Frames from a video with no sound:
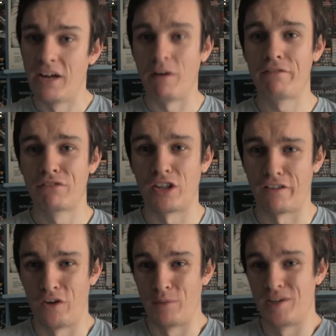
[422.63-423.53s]
Whether or not the
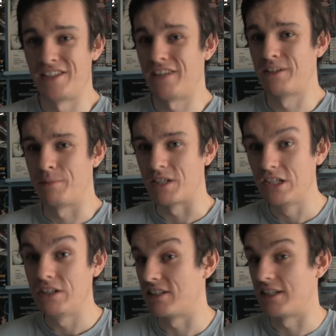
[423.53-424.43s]
film turns out to be
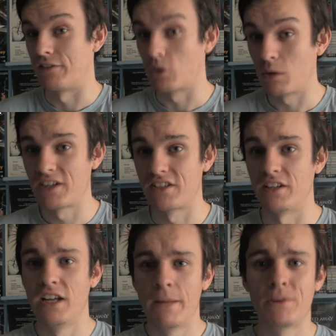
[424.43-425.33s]
good is a different
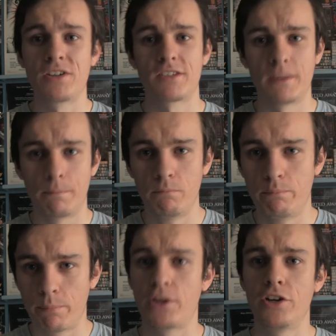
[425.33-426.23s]
question, but just the
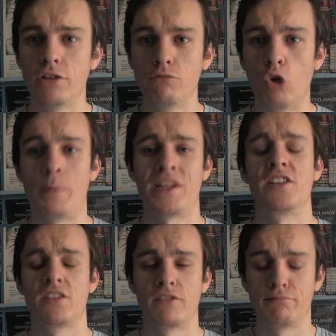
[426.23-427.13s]
pure raw
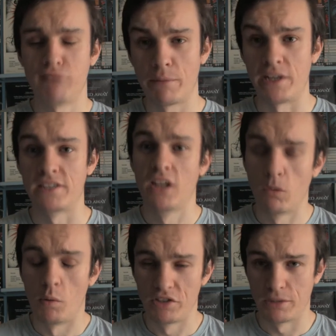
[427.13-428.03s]
potential of the premise,
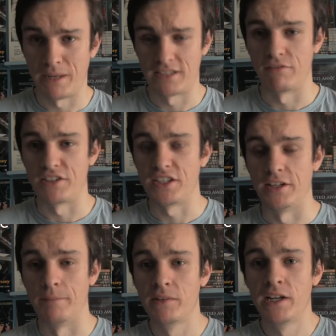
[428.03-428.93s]
what was the best of the
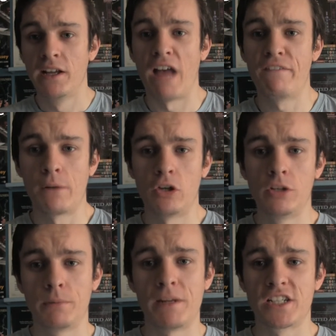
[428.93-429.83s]
year? And for my
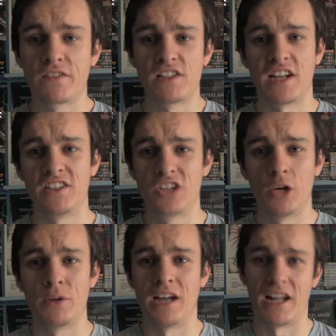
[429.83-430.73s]
honourable mention of this
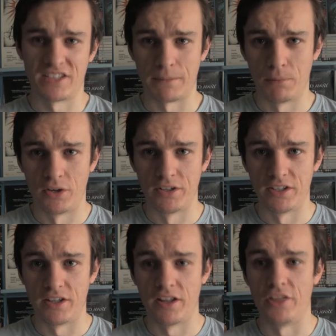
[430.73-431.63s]
category are
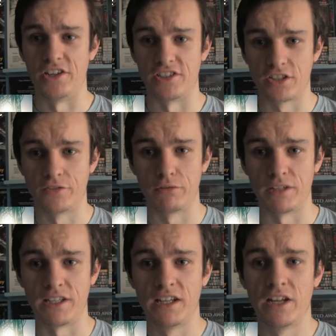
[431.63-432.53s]
Anti-Porno, The
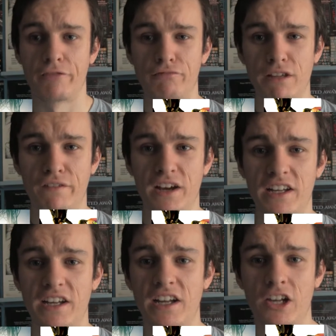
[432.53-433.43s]
Discovery, Free
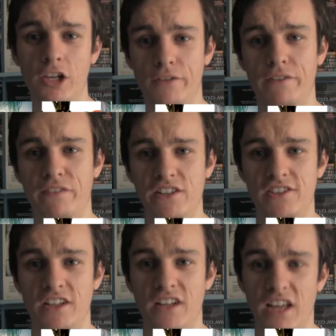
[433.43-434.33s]
Fire, Loving
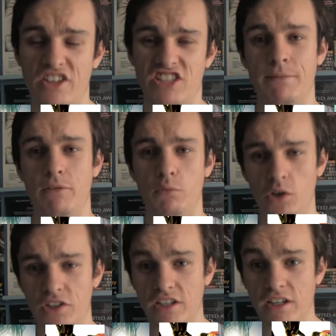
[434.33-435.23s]
Vincent, and The Shape of
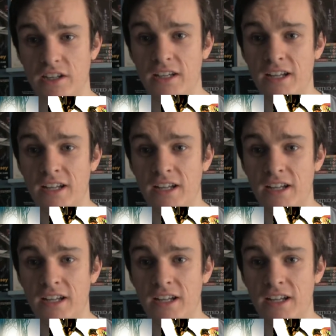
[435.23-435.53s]
Water.